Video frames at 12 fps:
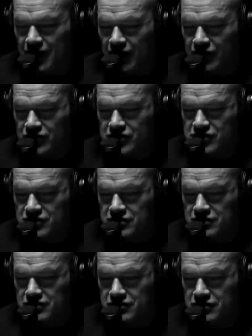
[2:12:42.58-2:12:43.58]
I was
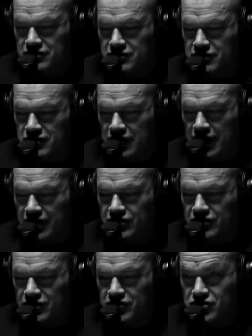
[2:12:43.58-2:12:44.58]
at
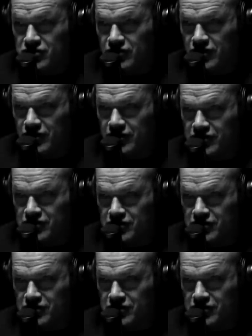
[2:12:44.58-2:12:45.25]
the Joe Rogan